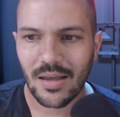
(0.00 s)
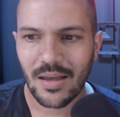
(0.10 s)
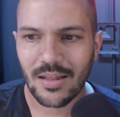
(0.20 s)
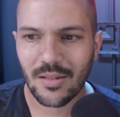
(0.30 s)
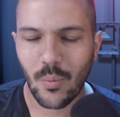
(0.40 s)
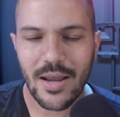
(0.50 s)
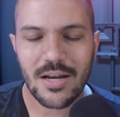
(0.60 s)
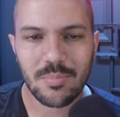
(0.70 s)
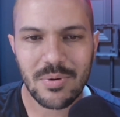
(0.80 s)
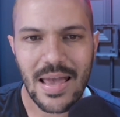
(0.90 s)
And the way
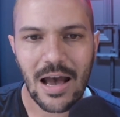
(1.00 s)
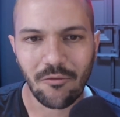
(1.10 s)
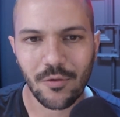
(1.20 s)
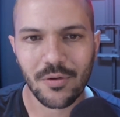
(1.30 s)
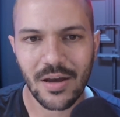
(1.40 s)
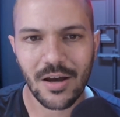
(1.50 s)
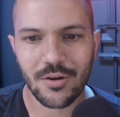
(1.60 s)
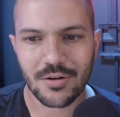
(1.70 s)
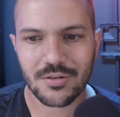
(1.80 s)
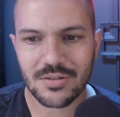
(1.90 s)
to be helpful to
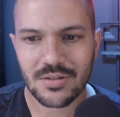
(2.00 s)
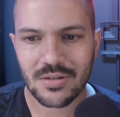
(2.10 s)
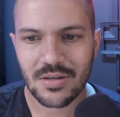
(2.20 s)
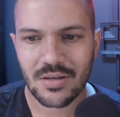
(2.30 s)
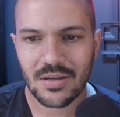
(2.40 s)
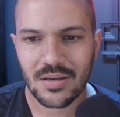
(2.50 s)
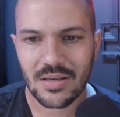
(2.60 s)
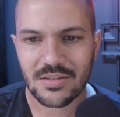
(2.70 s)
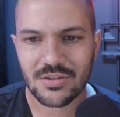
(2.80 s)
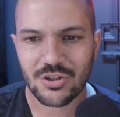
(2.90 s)
others
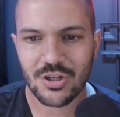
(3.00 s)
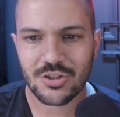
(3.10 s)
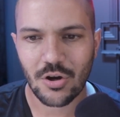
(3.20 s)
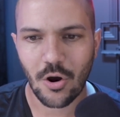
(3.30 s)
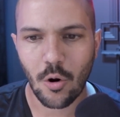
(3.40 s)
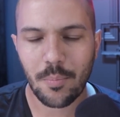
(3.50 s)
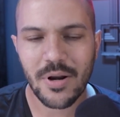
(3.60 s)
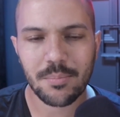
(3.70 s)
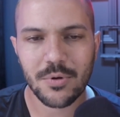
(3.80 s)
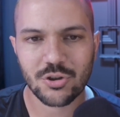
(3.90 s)
is to just open
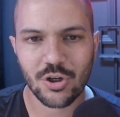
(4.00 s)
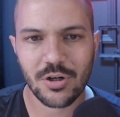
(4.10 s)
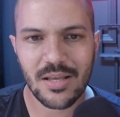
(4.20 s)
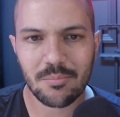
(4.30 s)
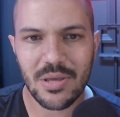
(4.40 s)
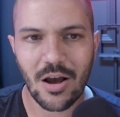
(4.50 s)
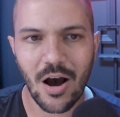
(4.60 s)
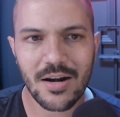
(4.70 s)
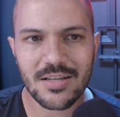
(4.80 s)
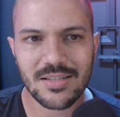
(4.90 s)
up your journey and be
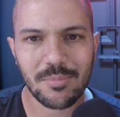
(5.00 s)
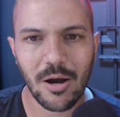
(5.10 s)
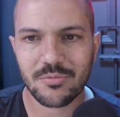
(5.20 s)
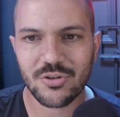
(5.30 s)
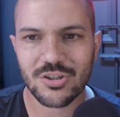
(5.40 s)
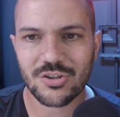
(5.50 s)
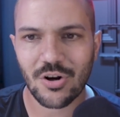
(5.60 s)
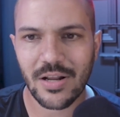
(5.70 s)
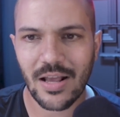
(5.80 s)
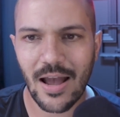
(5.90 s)
honest about just
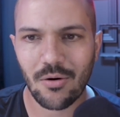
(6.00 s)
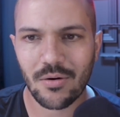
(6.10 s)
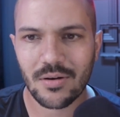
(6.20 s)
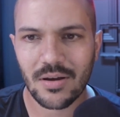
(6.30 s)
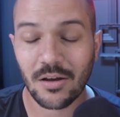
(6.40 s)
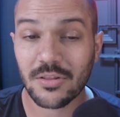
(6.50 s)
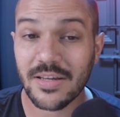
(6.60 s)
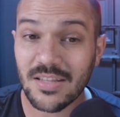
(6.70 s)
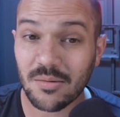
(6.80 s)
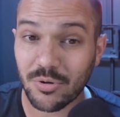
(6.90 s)
starting out. On
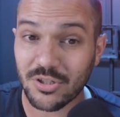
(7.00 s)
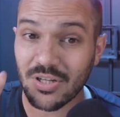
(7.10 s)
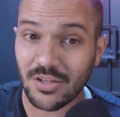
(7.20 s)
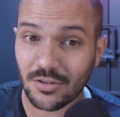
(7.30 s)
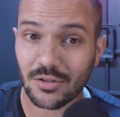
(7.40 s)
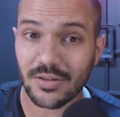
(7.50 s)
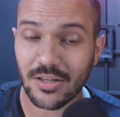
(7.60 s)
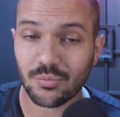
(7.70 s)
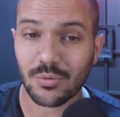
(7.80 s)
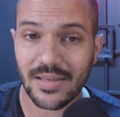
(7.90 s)
LinkedIn particularly,
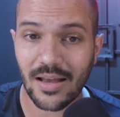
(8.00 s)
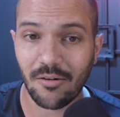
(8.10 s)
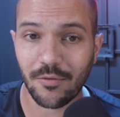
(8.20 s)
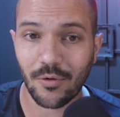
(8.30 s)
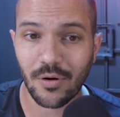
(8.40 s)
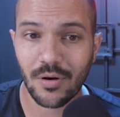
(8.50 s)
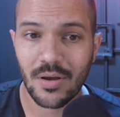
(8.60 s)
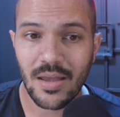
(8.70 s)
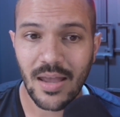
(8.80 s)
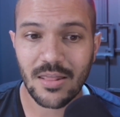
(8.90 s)
it's really helpful.
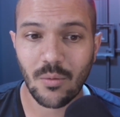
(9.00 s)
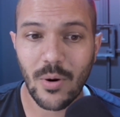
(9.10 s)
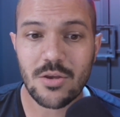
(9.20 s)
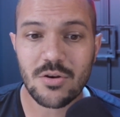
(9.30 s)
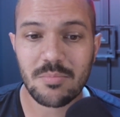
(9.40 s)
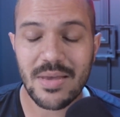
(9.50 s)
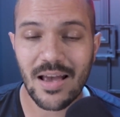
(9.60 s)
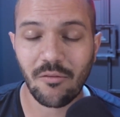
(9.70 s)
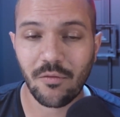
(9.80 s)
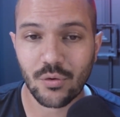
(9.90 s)
And the way you can be
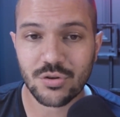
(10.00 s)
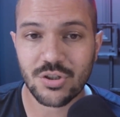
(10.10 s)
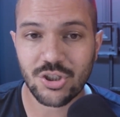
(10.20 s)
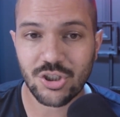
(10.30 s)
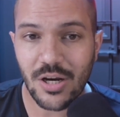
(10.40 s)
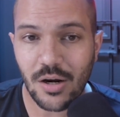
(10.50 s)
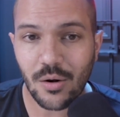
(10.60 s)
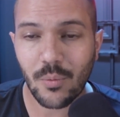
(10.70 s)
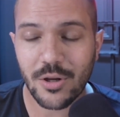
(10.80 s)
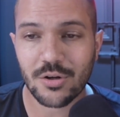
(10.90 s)
helpful is just
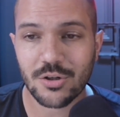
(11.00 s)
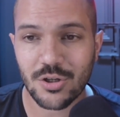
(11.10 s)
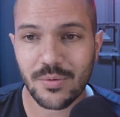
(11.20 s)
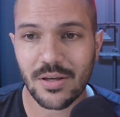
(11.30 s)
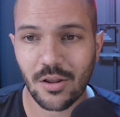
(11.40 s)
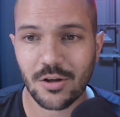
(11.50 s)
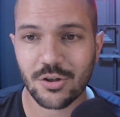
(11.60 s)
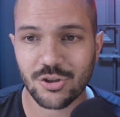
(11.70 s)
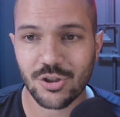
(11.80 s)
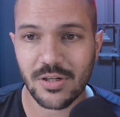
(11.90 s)
share what you're doing along
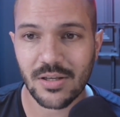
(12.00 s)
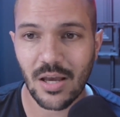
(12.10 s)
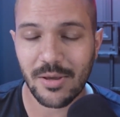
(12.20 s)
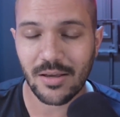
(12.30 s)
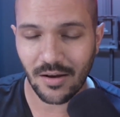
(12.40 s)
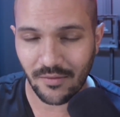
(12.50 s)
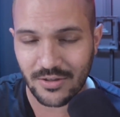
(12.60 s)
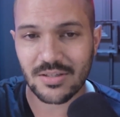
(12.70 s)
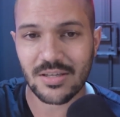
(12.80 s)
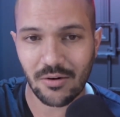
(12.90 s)
your journey. I mean,
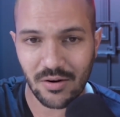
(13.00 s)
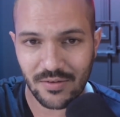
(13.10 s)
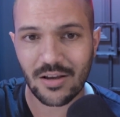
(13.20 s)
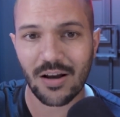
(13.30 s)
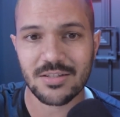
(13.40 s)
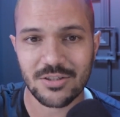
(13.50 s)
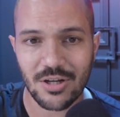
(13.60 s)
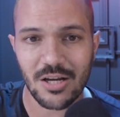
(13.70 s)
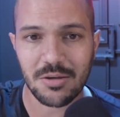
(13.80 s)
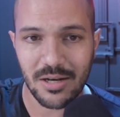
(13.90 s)
obviously Gary Vee calls it
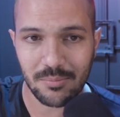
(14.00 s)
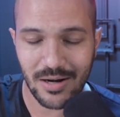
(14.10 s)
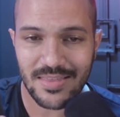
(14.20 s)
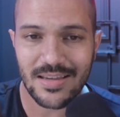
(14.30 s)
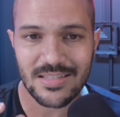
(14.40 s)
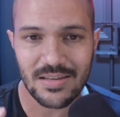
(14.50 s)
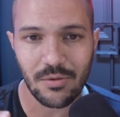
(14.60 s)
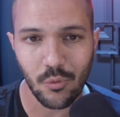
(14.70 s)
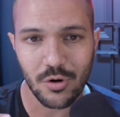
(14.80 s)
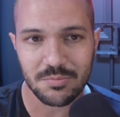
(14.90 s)
documenting, but I think it's
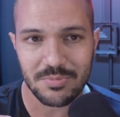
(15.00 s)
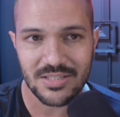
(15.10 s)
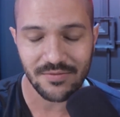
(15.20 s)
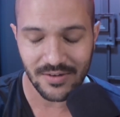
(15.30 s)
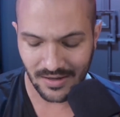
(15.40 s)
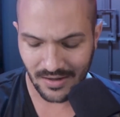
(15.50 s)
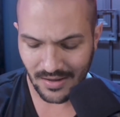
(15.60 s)
even more specific.